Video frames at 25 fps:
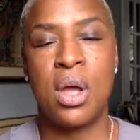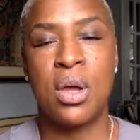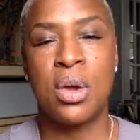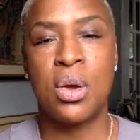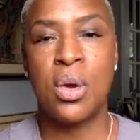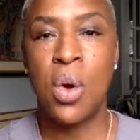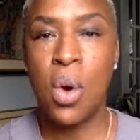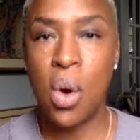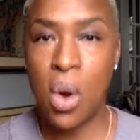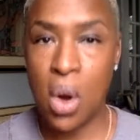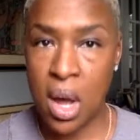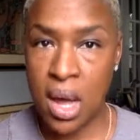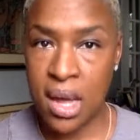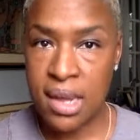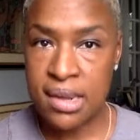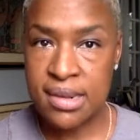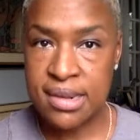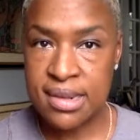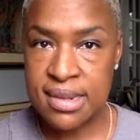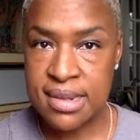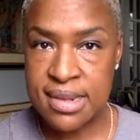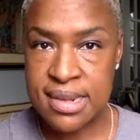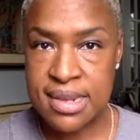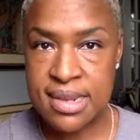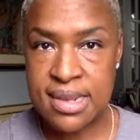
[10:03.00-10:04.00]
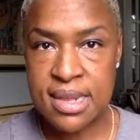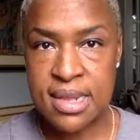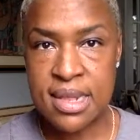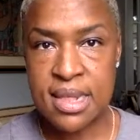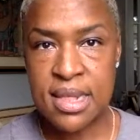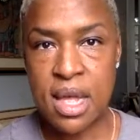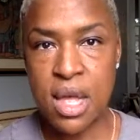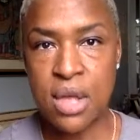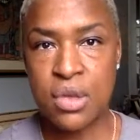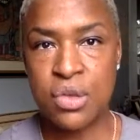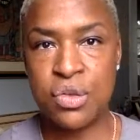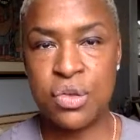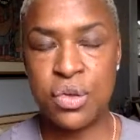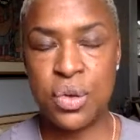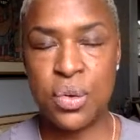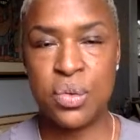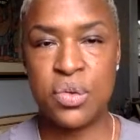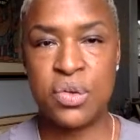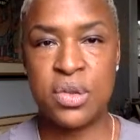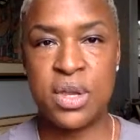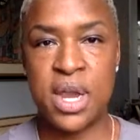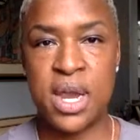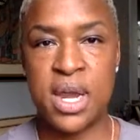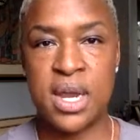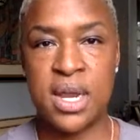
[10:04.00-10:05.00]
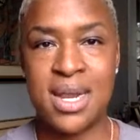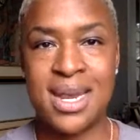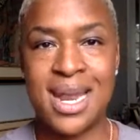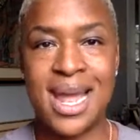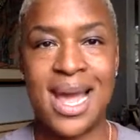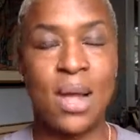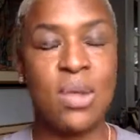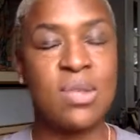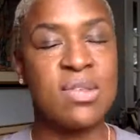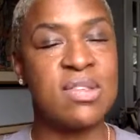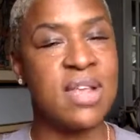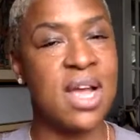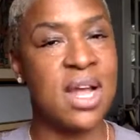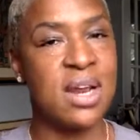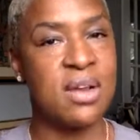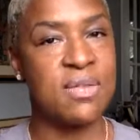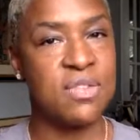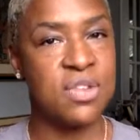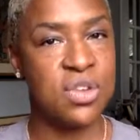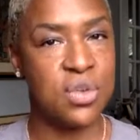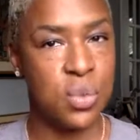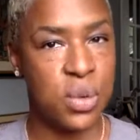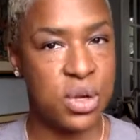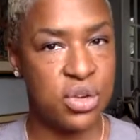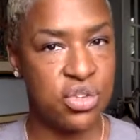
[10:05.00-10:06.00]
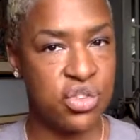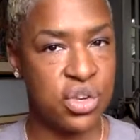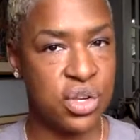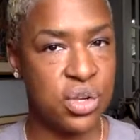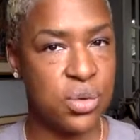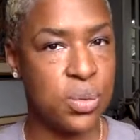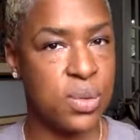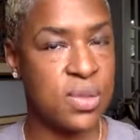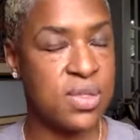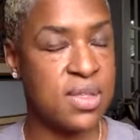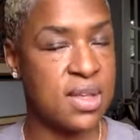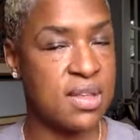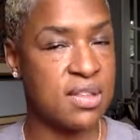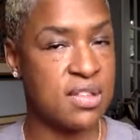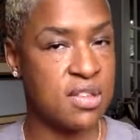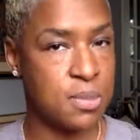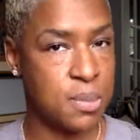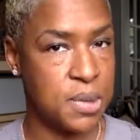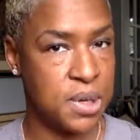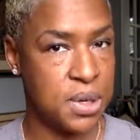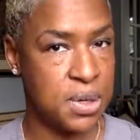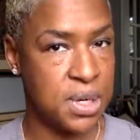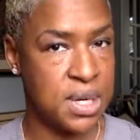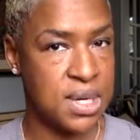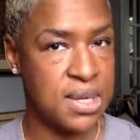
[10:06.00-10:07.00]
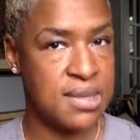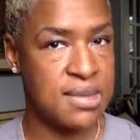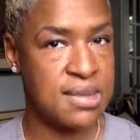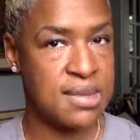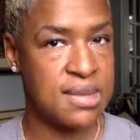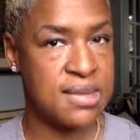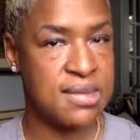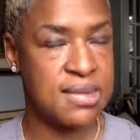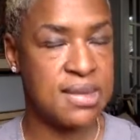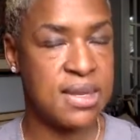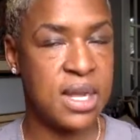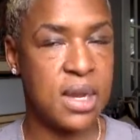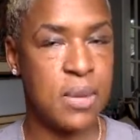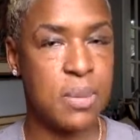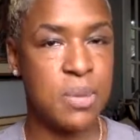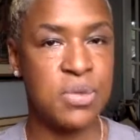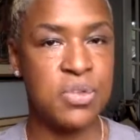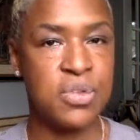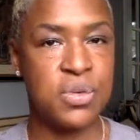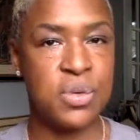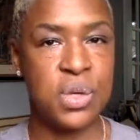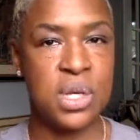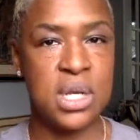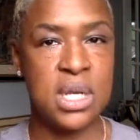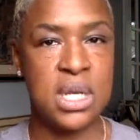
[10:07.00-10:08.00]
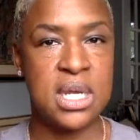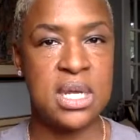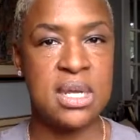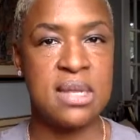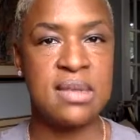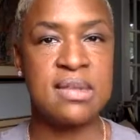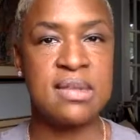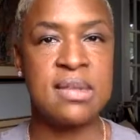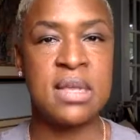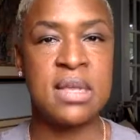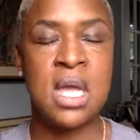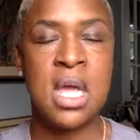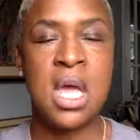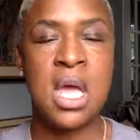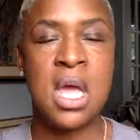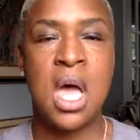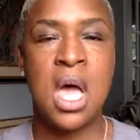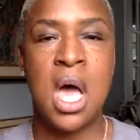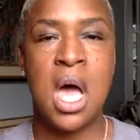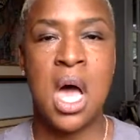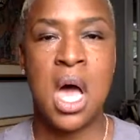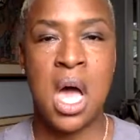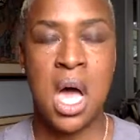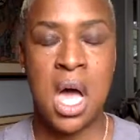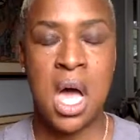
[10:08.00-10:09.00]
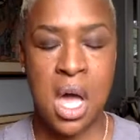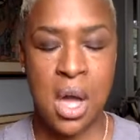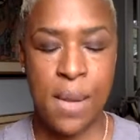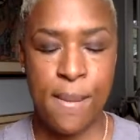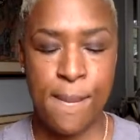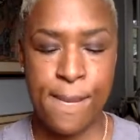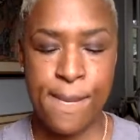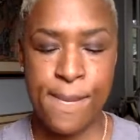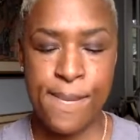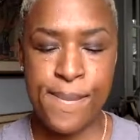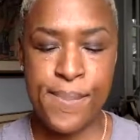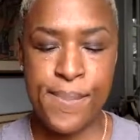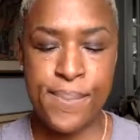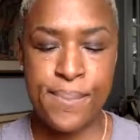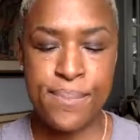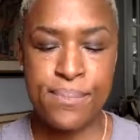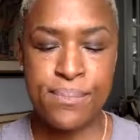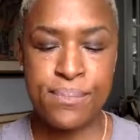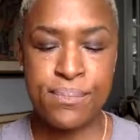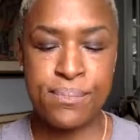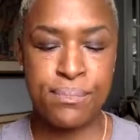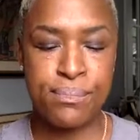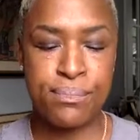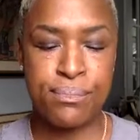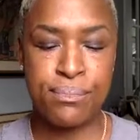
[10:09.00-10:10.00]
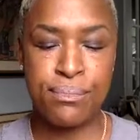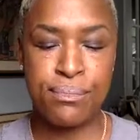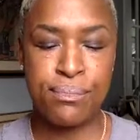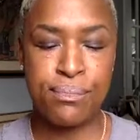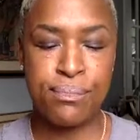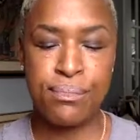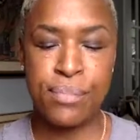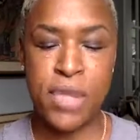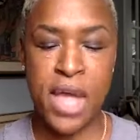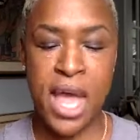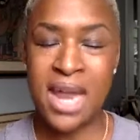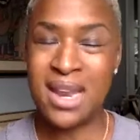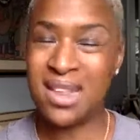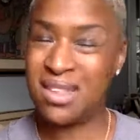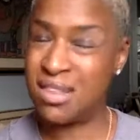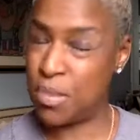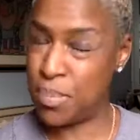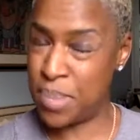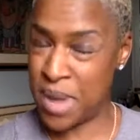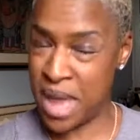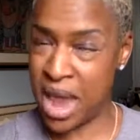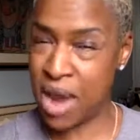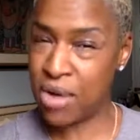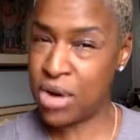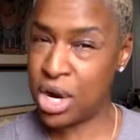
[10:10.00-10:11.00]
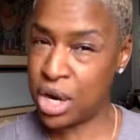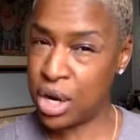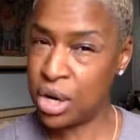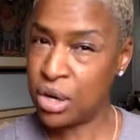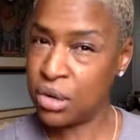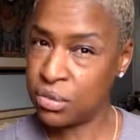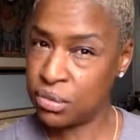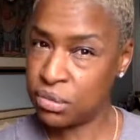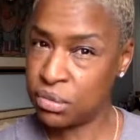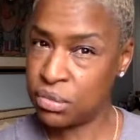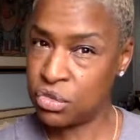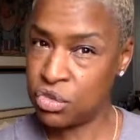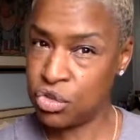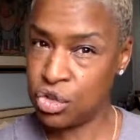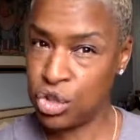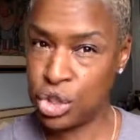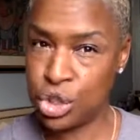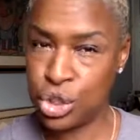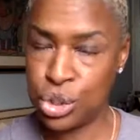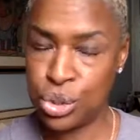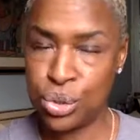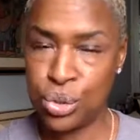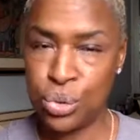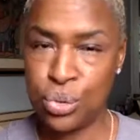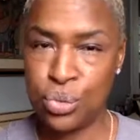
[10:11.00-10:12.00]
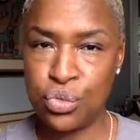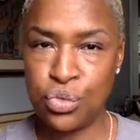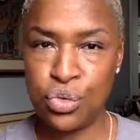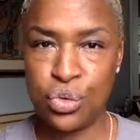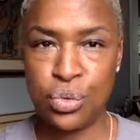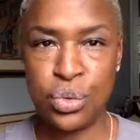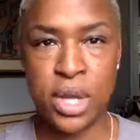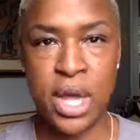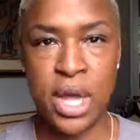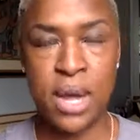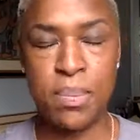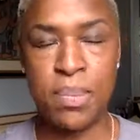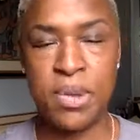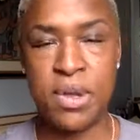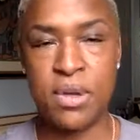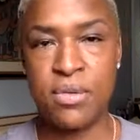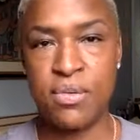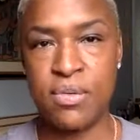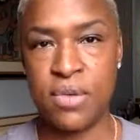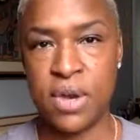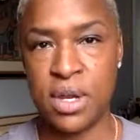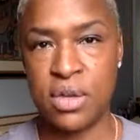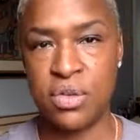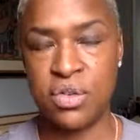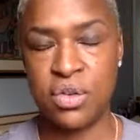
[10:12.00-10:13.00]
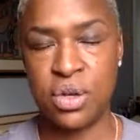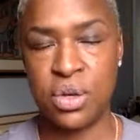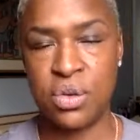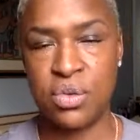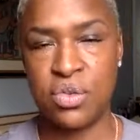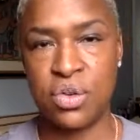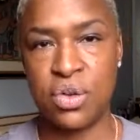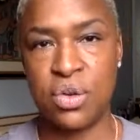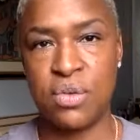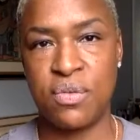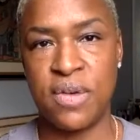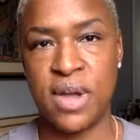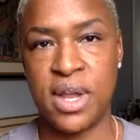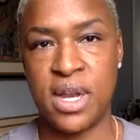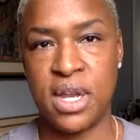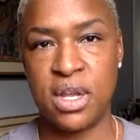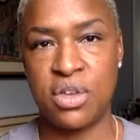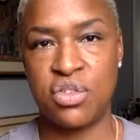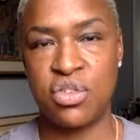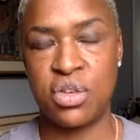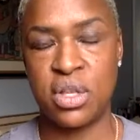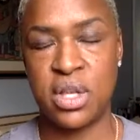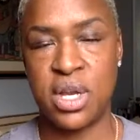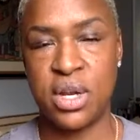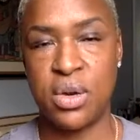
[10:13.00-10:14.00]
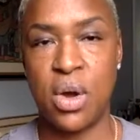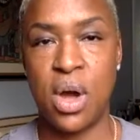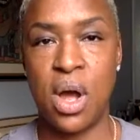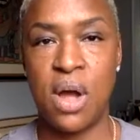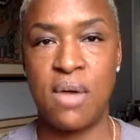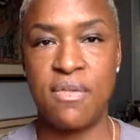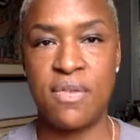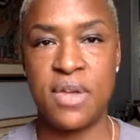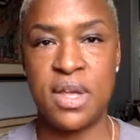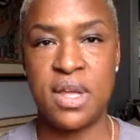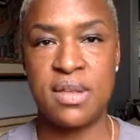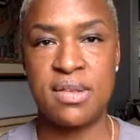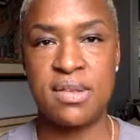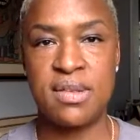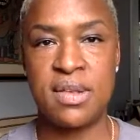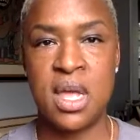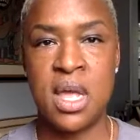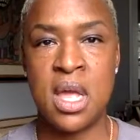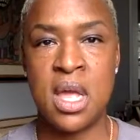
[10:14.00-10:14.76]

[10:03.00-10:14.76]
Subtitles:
costs associated outside of tuition with experiences and opportunities, um, and it's a barrier to you, do not be afraid to go to your financial aid office.